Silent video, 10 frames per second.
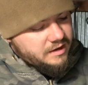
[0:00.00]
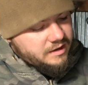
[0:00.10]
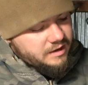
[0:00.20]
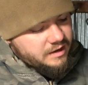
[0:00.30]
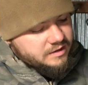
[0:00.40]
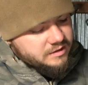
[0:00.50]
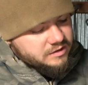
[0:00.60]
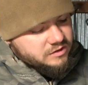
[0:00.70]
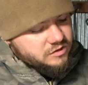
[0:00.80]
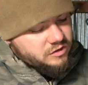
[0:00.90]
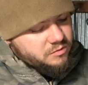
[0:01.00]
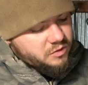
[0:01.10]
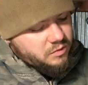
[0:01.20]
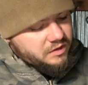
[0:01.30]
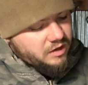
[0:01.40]
and is unsuitable
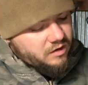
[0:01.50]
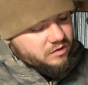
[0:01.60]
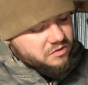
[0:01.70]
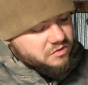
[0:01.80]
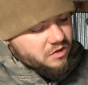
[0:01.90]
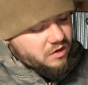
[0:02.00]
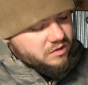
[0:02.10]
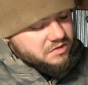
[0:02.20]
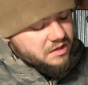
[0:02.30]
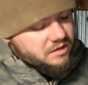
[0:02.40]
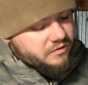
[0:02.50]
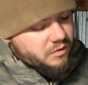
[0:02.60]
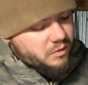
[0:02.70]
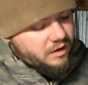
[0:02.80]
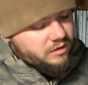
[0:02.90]
when the article is large and of a
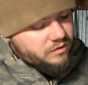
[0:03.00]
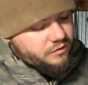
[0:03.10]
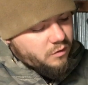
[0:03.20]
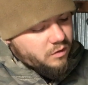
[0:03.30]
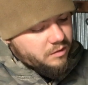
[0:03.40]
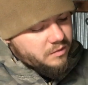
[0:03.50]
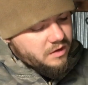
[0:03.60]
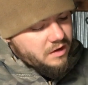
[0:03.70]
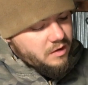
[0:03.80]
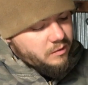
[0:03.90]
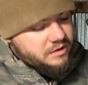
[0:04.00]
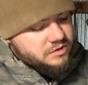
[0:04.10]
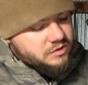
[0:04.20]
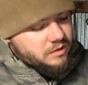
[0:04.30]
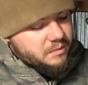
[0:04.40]
regular form, what is
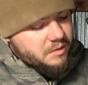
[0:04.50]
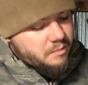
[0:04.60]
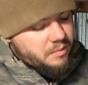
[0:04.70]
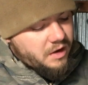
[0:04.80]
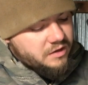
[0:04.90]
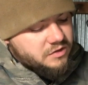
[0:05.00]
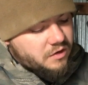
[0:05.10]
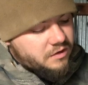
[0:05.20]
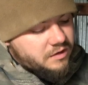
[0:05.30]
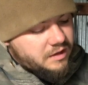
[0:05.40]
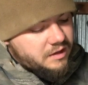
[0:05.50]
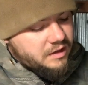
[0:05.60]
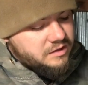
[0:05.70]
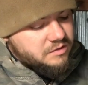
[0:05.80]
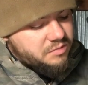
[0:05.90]
termed box hardening
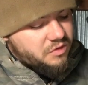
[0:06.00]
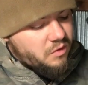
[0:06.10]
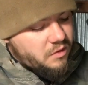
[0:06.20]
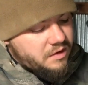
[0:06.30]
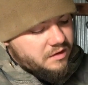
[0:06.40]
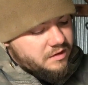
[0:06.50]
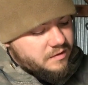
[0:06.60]
is employed.